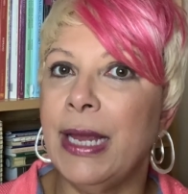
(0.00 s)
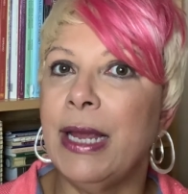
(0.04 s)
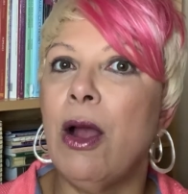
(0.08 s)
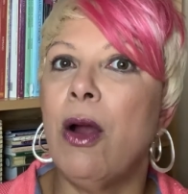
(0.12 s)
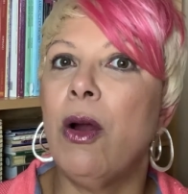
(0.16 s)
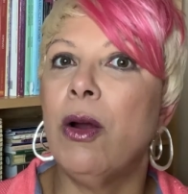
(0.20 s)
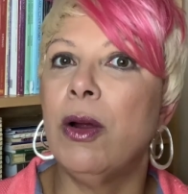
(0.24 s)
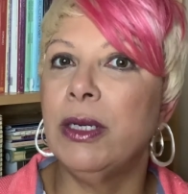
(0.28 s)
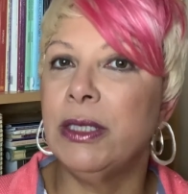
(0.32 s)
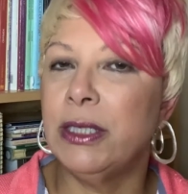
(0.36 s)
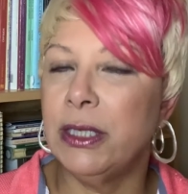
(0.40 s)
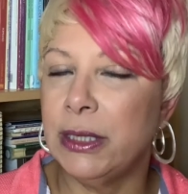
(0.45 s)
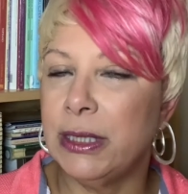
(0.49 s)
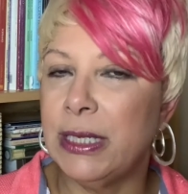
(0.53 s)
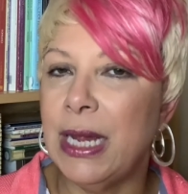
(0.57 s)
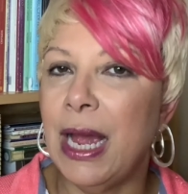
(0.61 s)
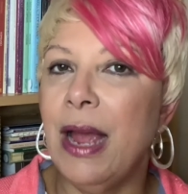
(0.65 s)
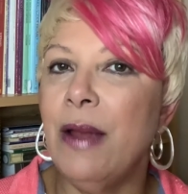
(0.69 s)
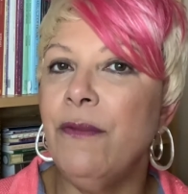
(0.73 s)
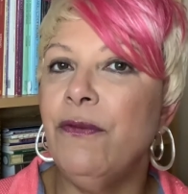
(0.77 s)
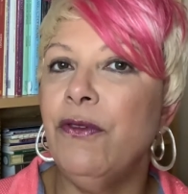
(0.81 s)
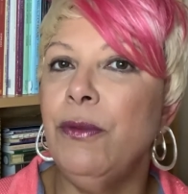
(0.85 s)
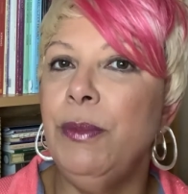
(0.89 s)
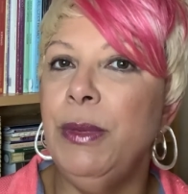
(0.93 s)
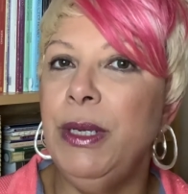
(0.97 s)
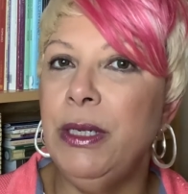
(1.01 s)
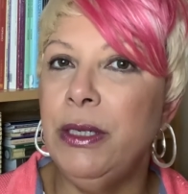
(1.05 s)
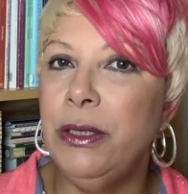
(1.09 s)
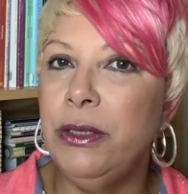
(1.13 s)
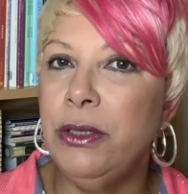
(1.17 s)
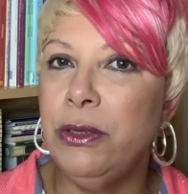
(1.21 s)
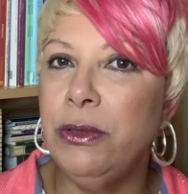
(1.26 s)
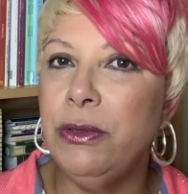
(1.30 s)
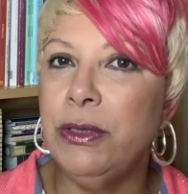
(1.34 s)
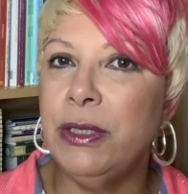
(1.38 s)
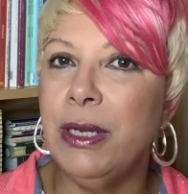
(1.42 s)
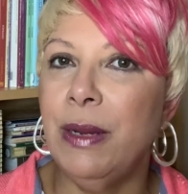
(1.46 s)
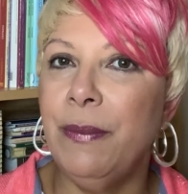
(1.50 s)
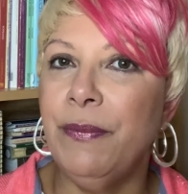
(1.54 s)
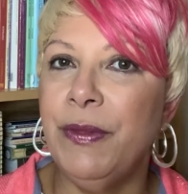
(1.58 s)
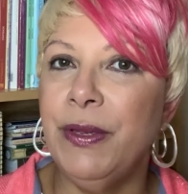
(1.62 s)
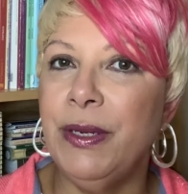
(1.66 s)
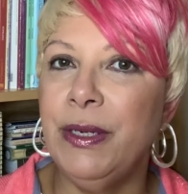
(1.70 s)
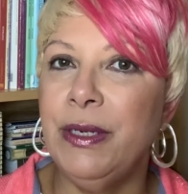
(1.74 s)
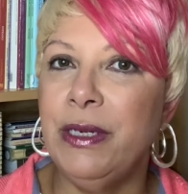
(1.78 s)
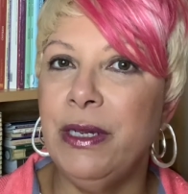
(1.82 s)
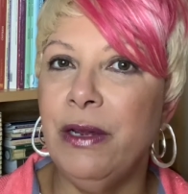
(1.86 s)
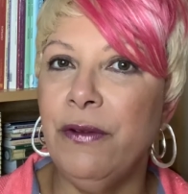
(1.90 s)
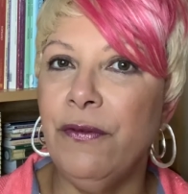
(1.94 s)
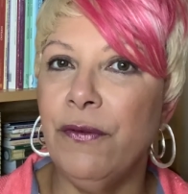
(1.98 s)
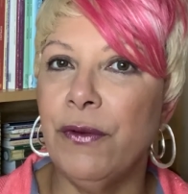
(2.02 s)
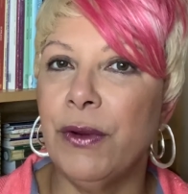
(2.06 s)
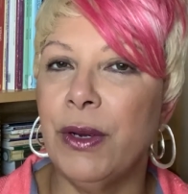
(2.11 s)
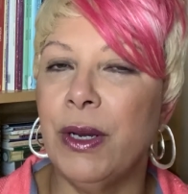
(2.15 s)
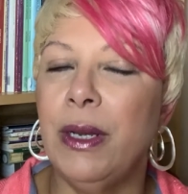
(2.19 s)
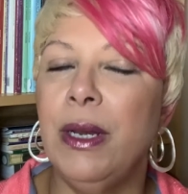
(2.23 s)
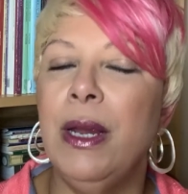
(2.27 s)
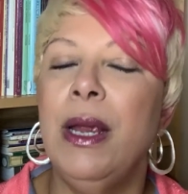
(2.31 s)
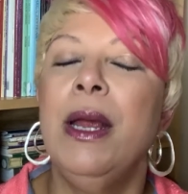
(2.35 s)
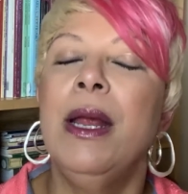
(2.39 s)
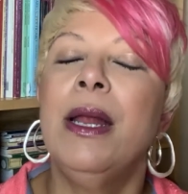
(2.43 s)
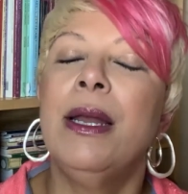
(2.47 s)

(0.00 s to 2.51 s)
Or is it time for me to do something different?